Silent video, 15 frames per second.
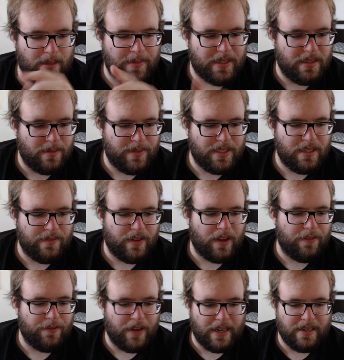Let me see if I
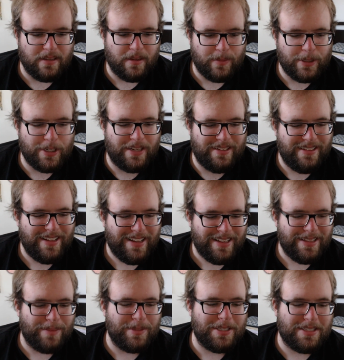can find it. Let me
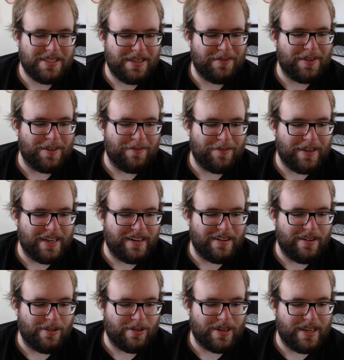just see if I can find it here,